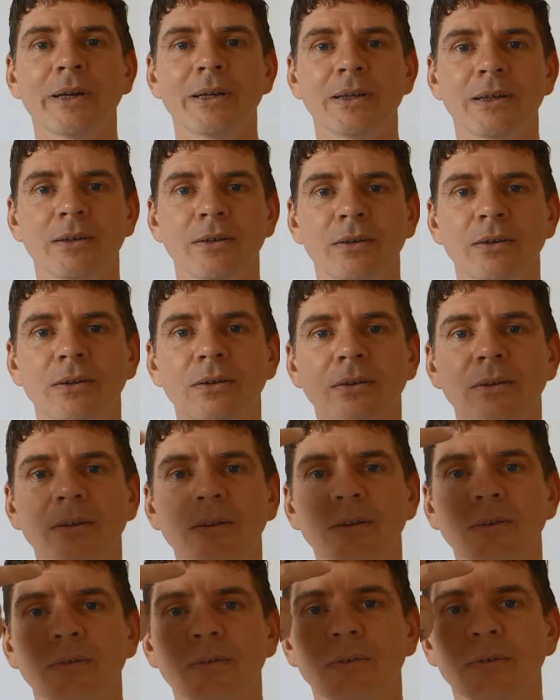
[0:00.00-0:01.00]
we
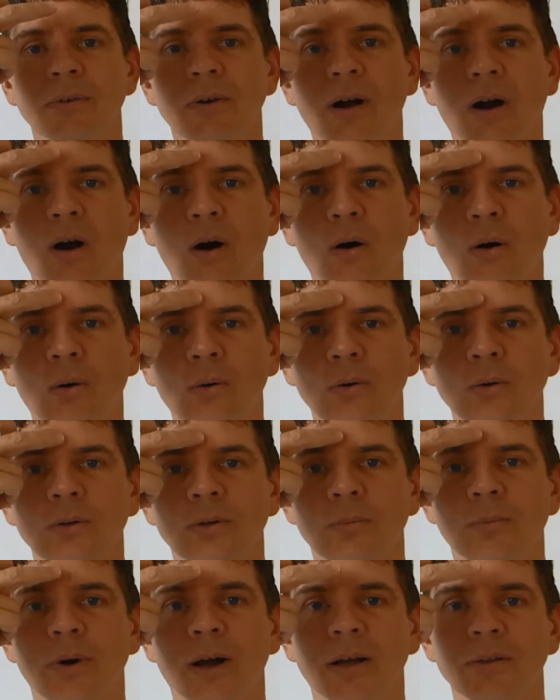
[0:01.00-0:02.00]

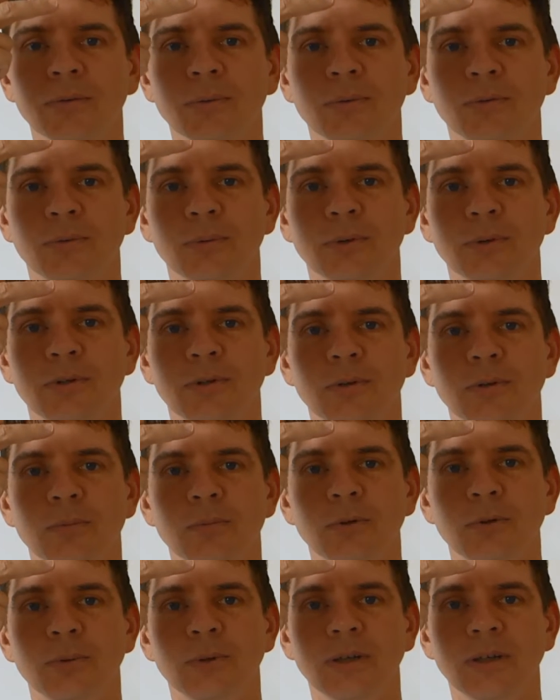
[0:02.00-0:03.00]
hold the breath, which we'll do
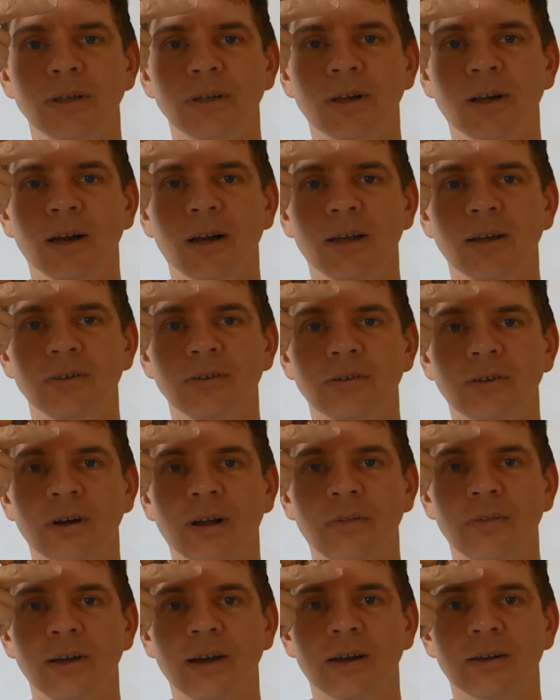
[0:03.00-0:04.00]
between the inhalation
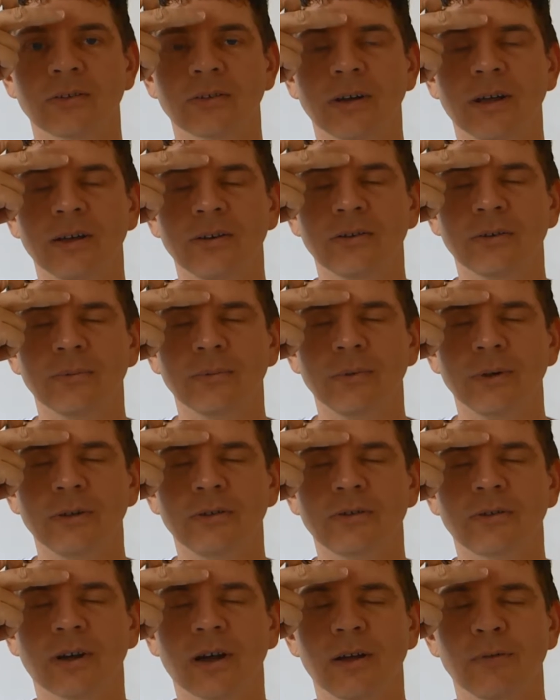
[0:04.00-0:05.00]
and the exhalation, we
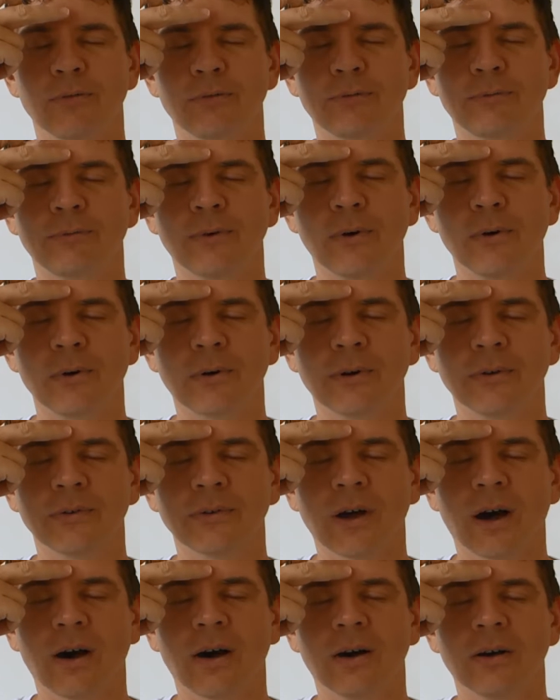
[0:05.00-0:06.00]
try to
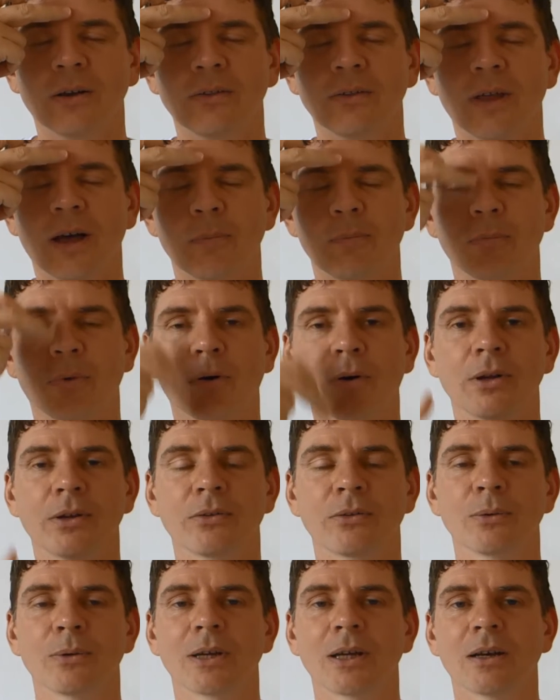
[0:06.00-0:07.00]
focus on that point.
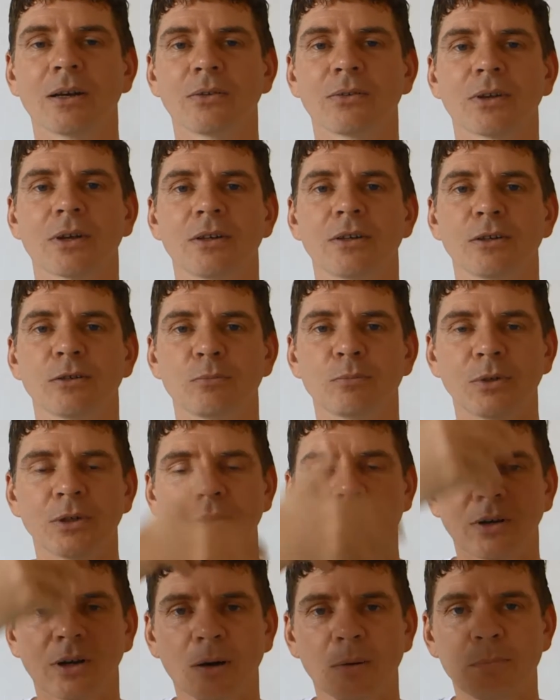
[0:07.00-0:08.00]
So again, this idea of
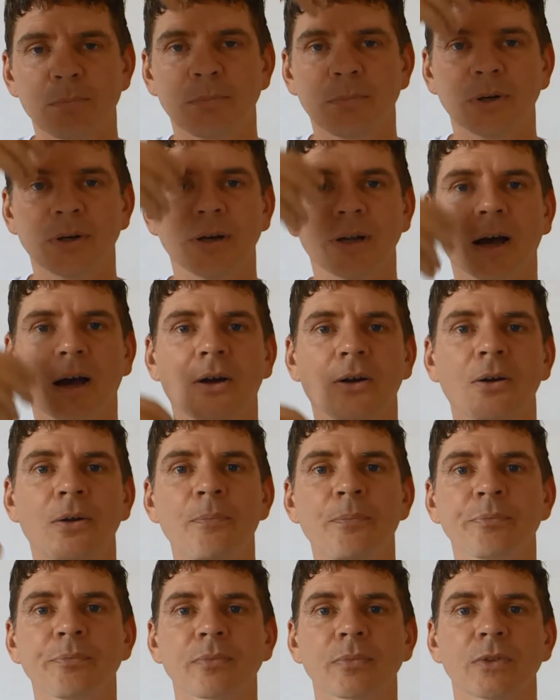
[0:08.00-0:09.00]
breathing up and down
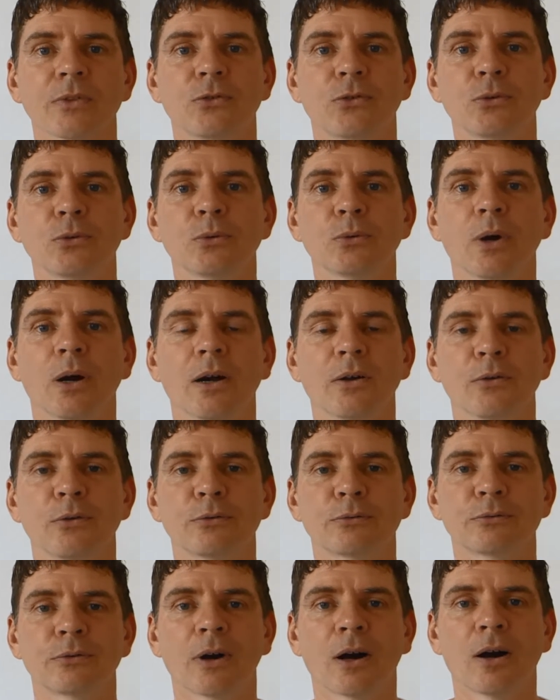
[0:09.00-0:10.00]
to and
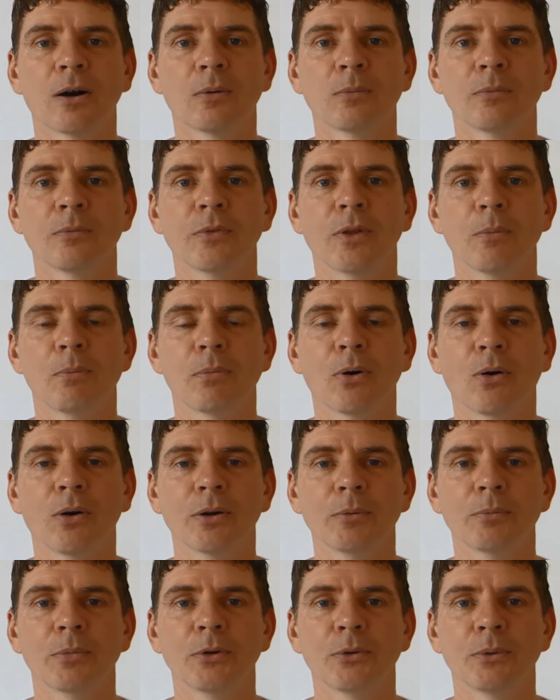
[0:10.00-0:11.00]
from the
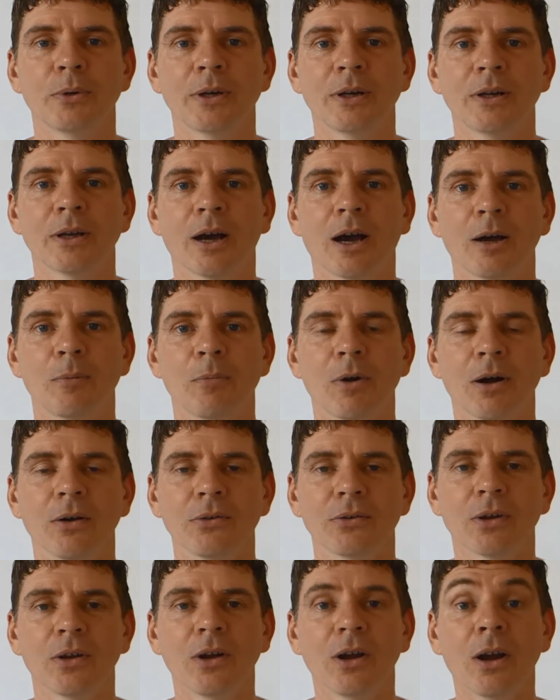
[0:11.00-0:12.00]
point between the
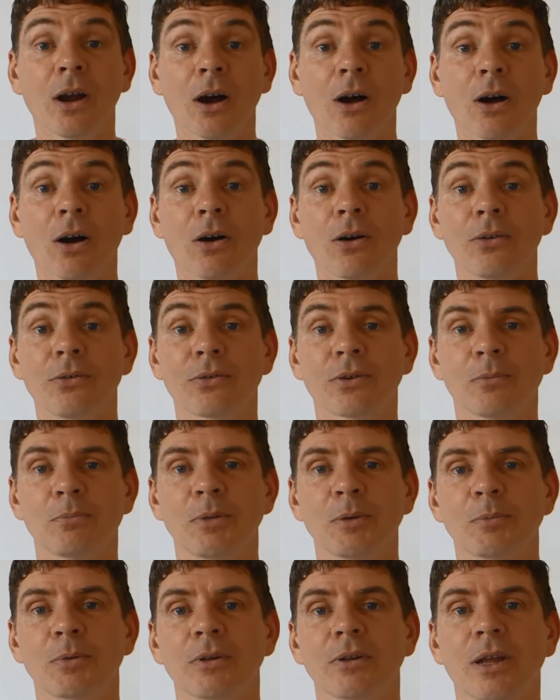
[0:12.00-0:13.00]
eyebrows. Or some
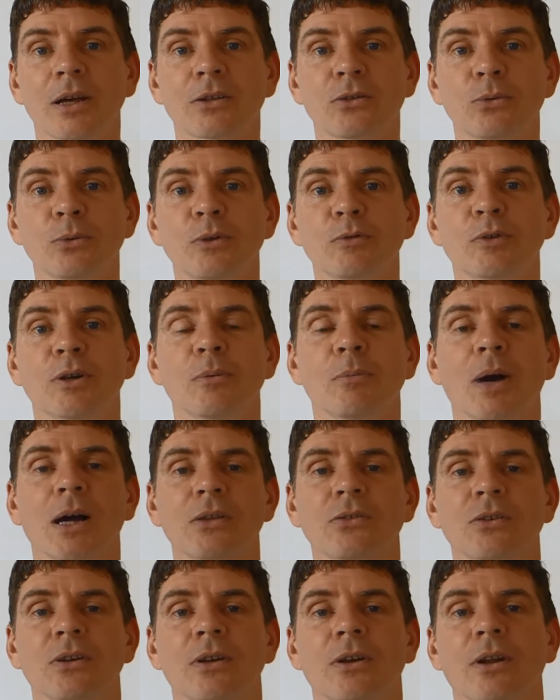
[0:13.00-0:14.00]
people like to even
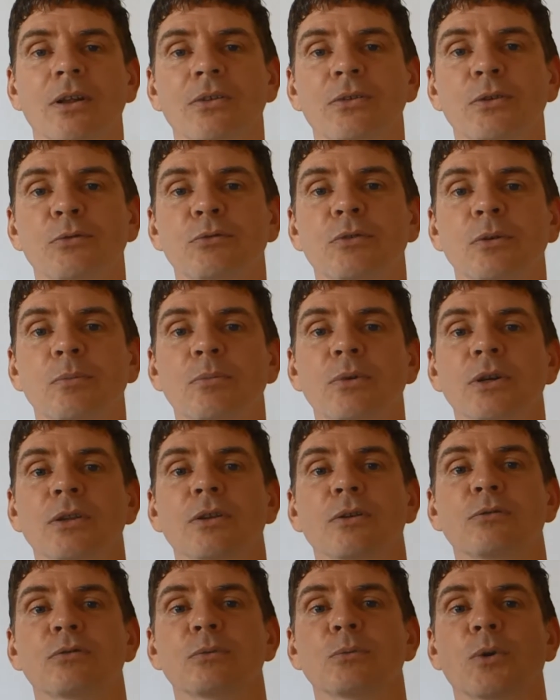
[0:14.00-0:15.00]
imagine it as if they're
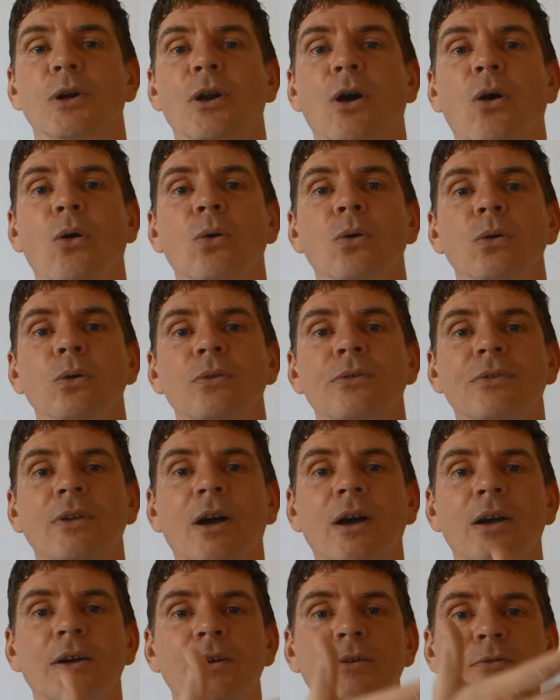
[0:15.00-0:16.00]
breathing from one whole
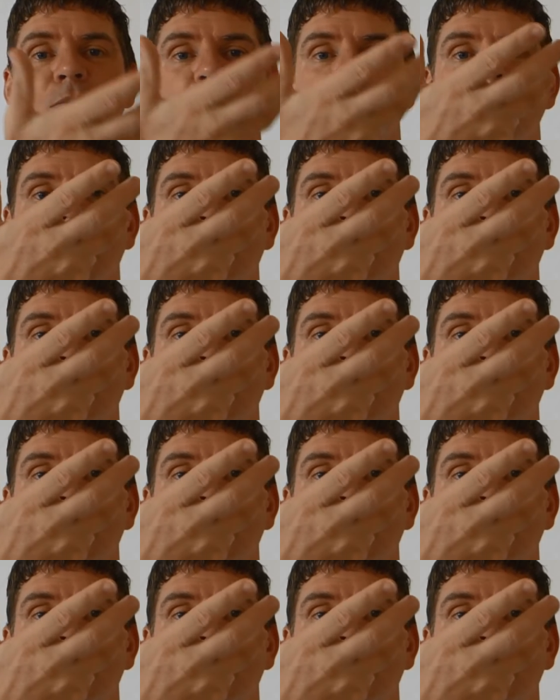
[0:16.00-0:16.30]
side of the